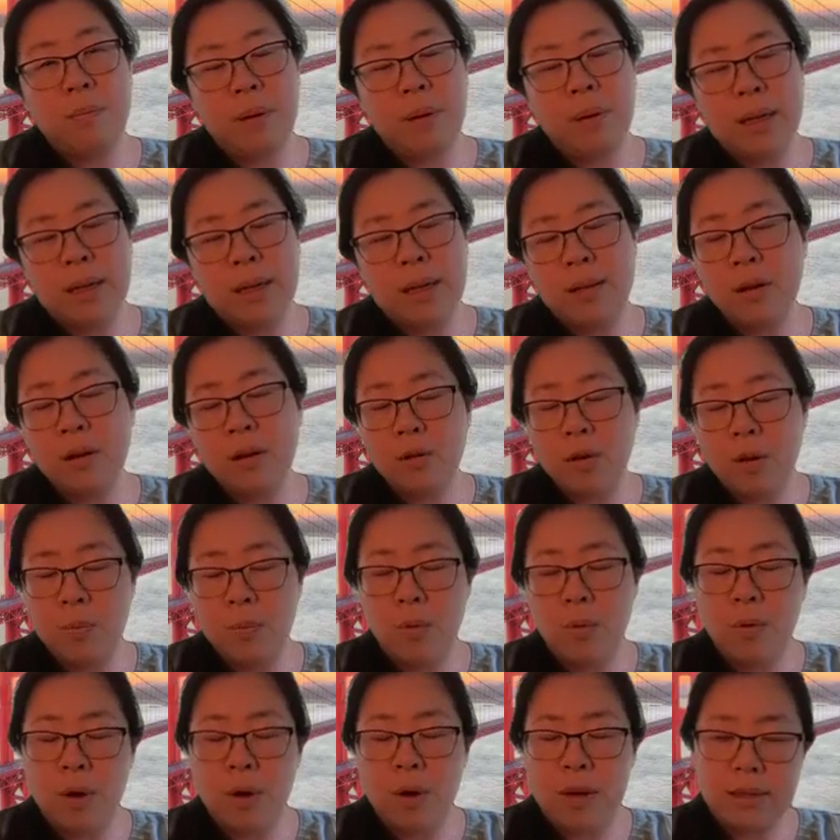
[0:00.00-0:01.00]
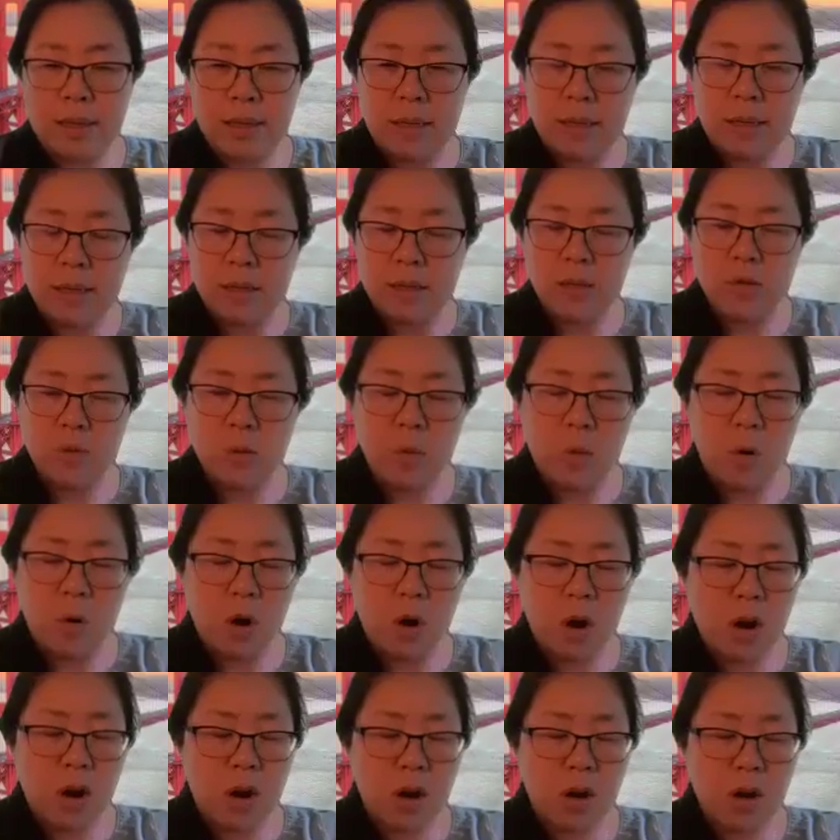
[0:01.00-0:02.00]
political appointees
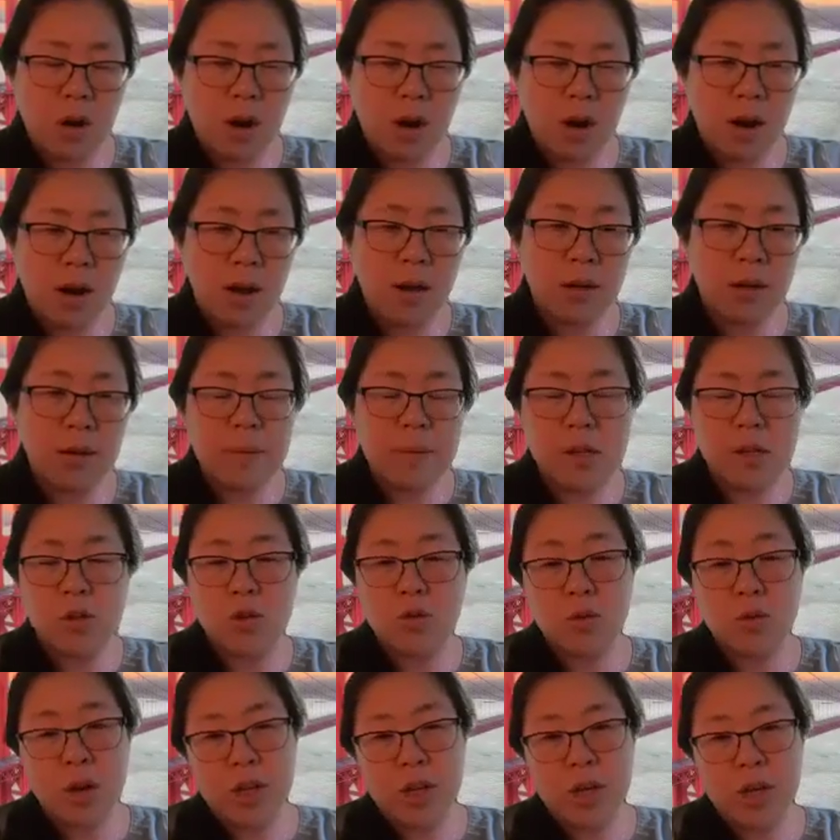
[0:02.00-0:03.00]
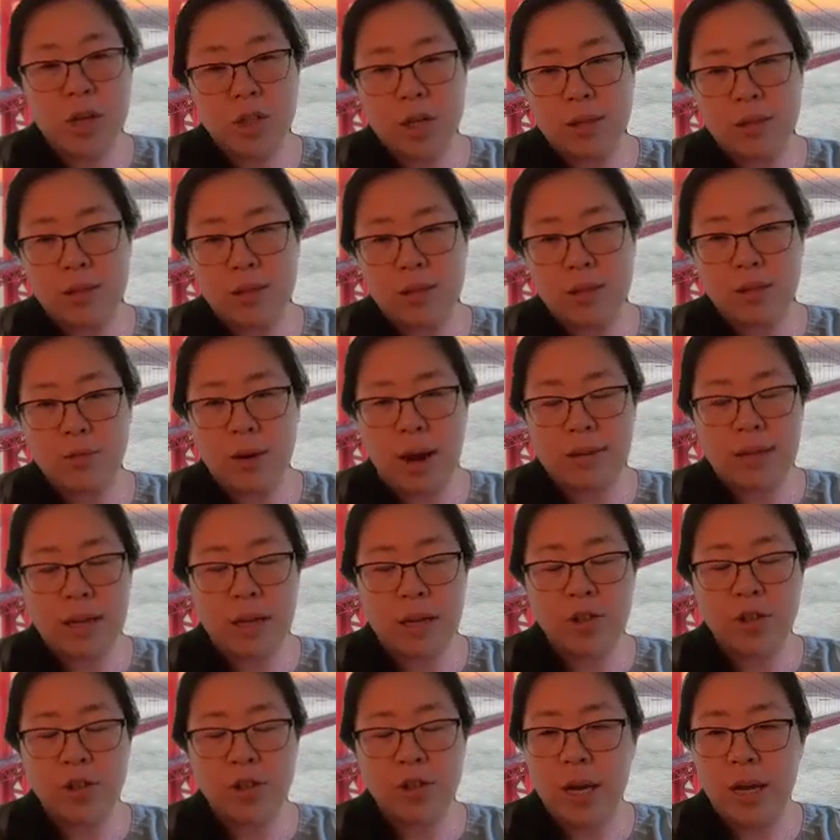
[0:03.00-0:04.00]
or administrations, right?
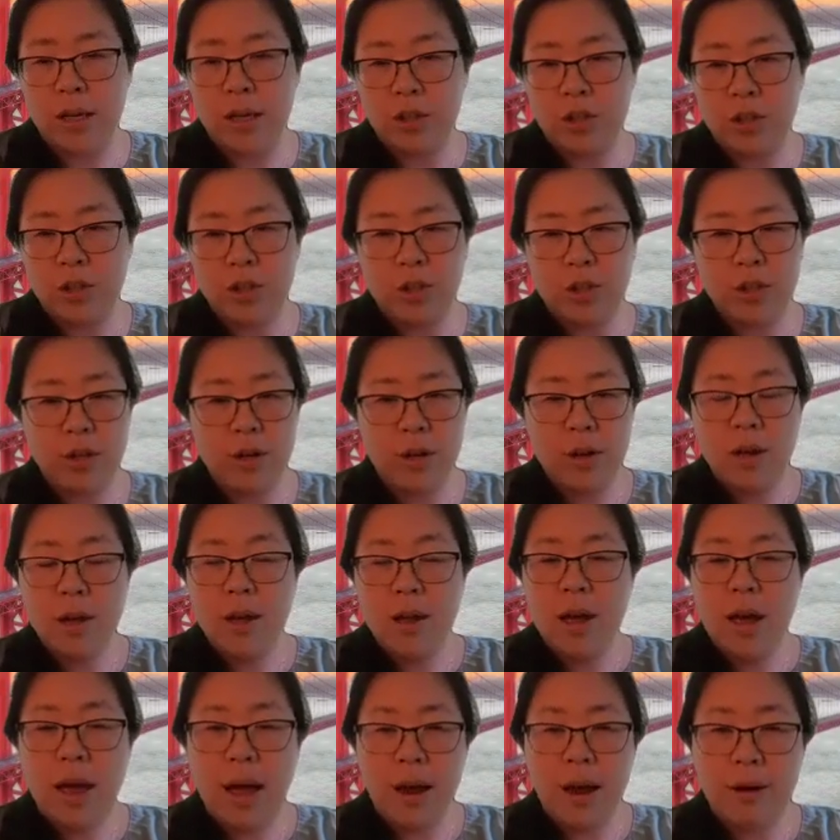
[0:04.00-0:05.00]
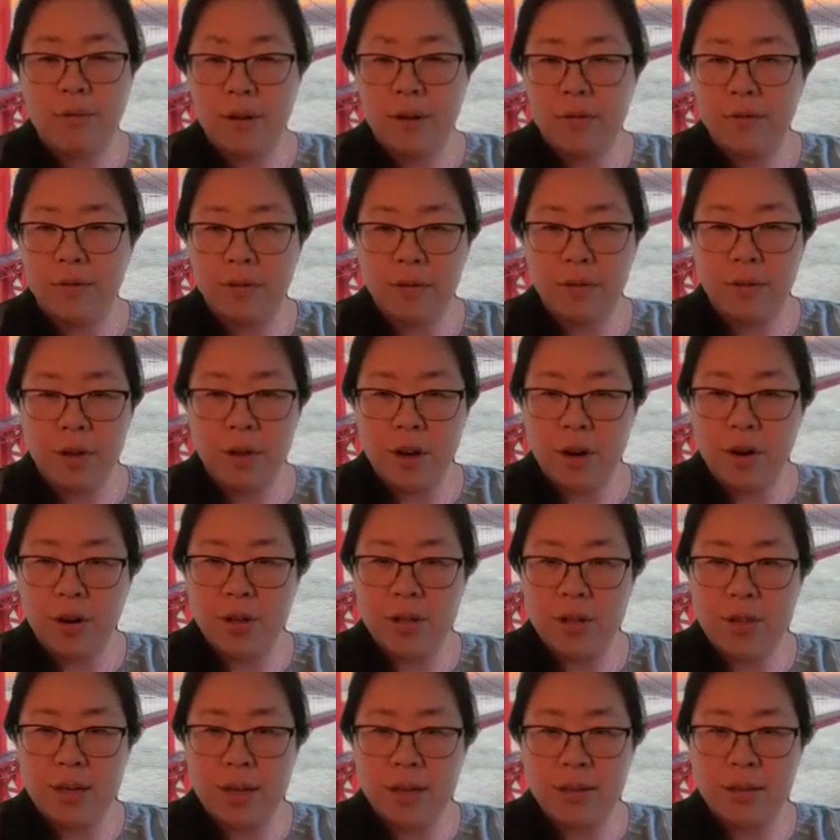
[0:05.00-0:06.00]
They change every few
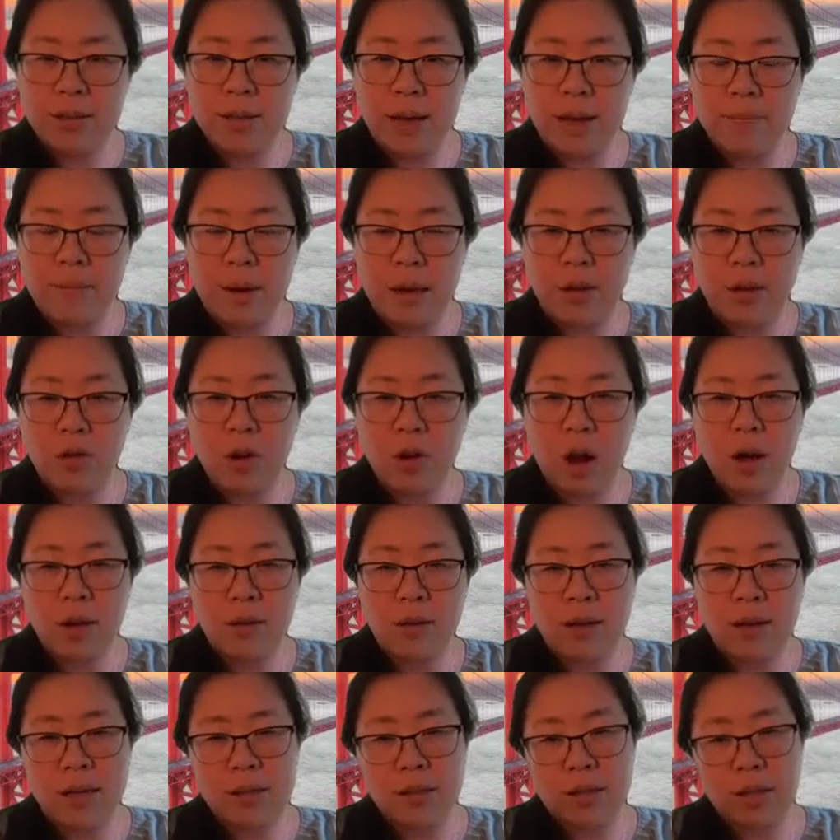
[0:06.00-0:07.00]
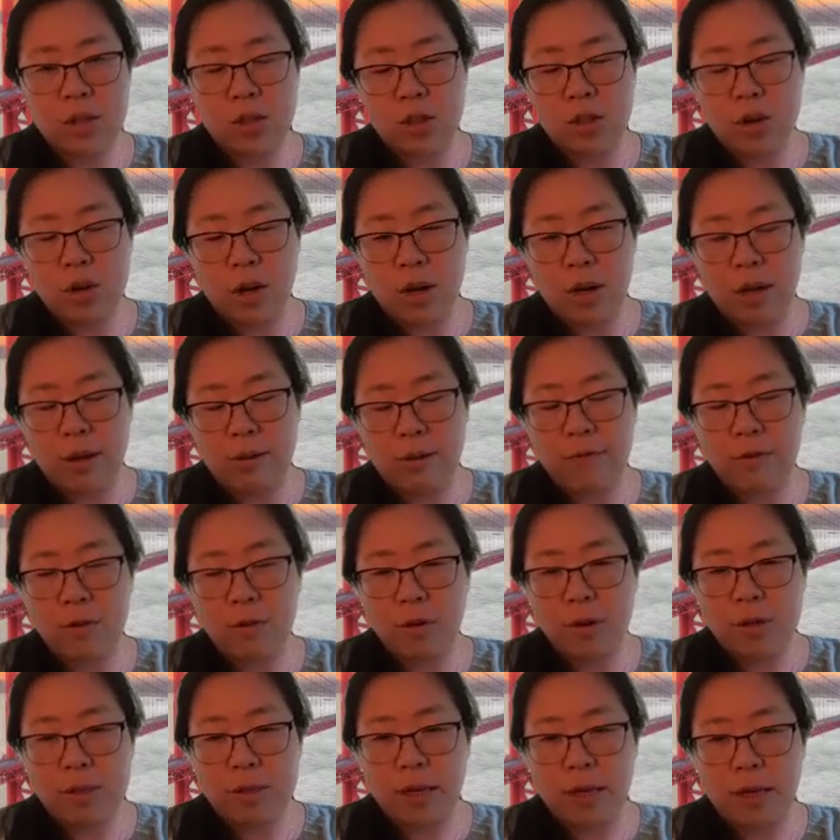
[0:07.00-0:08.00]
years, and they may not necessarily
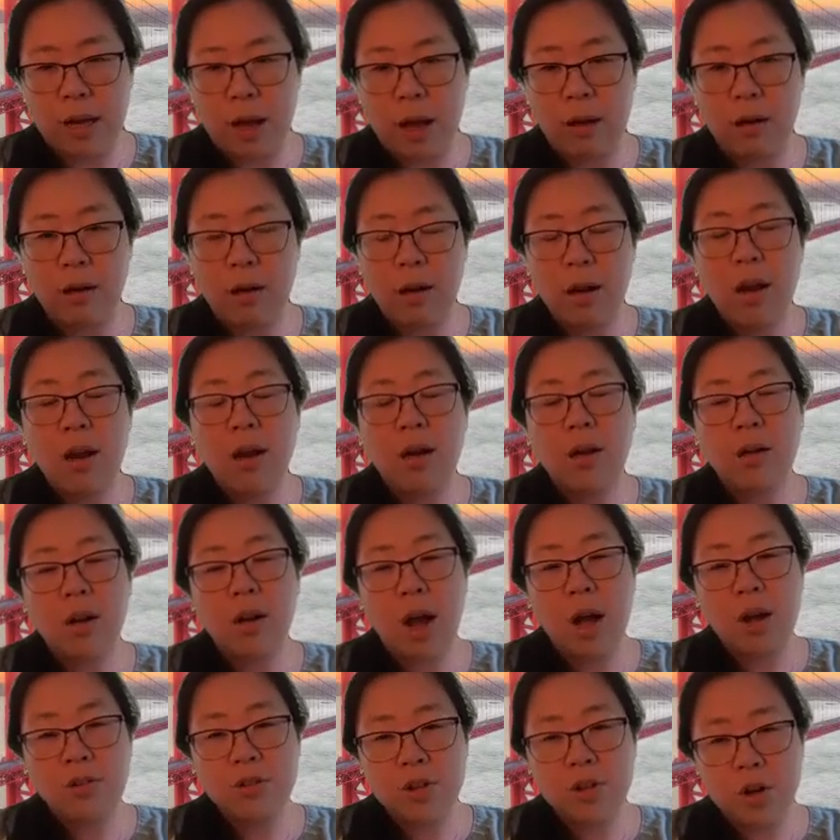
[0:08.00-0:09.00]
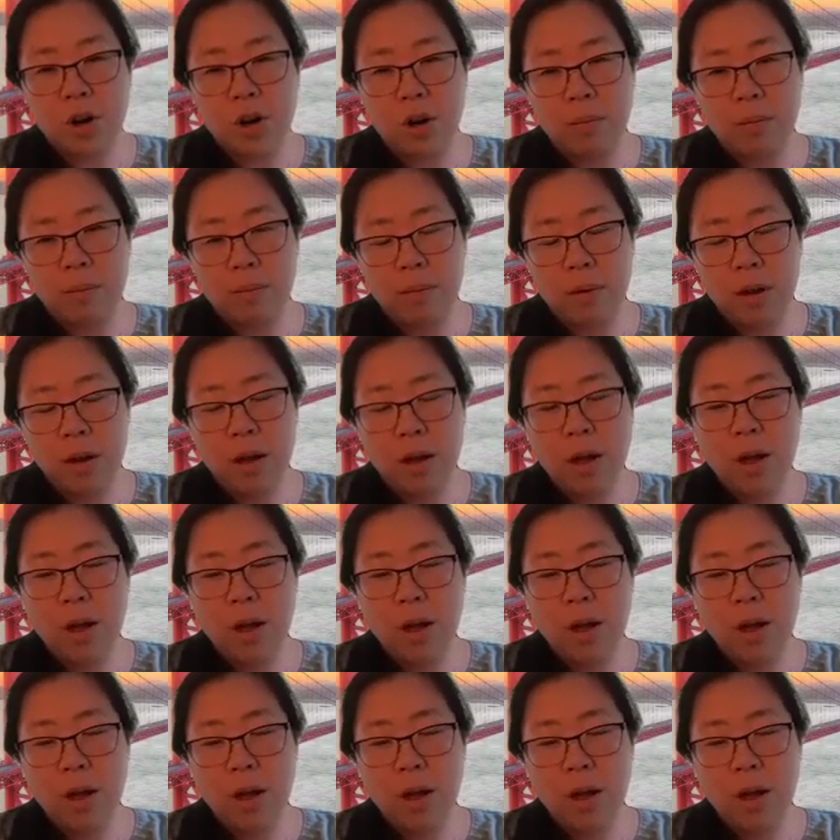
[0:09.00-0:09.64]
focusing on long-term